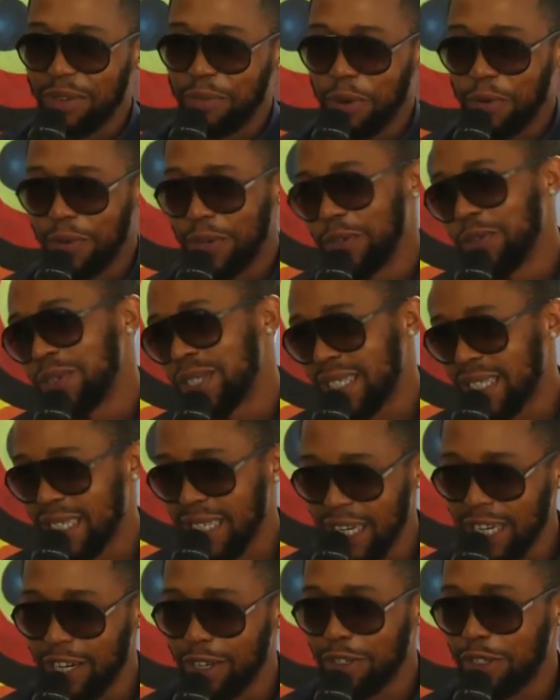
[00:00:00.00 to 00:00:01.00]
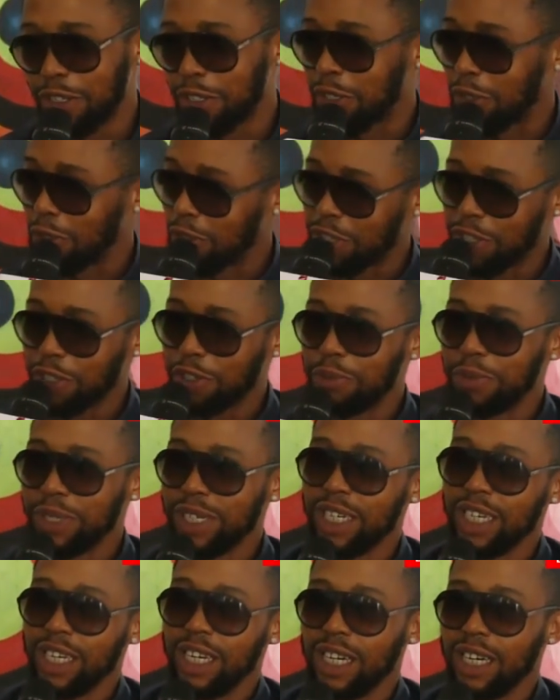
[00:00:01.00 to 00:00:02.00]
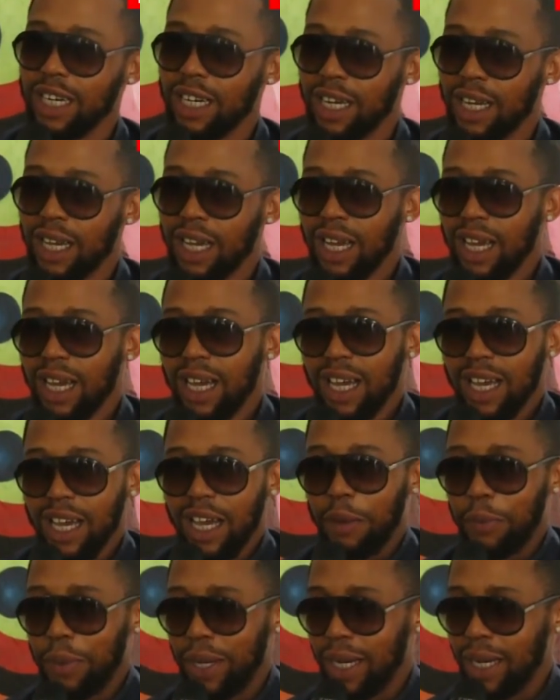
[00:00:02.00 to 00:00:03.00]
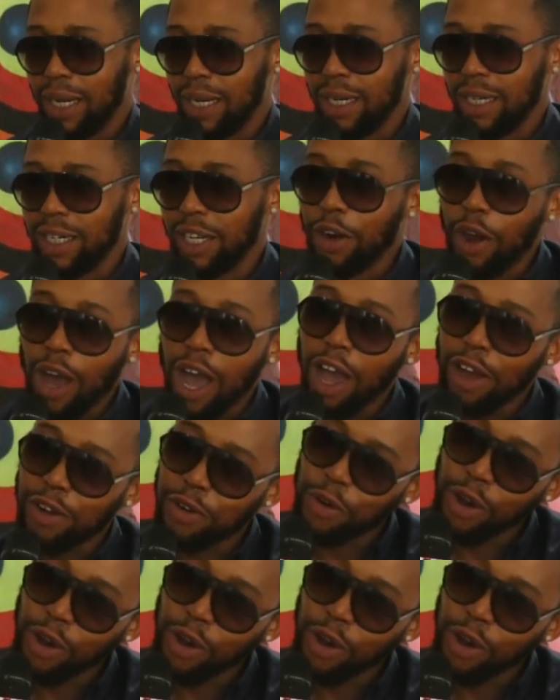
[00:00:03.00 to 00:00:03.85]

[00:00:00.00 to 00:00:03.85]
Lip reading: but we don't see it on social media. I mean, they know how to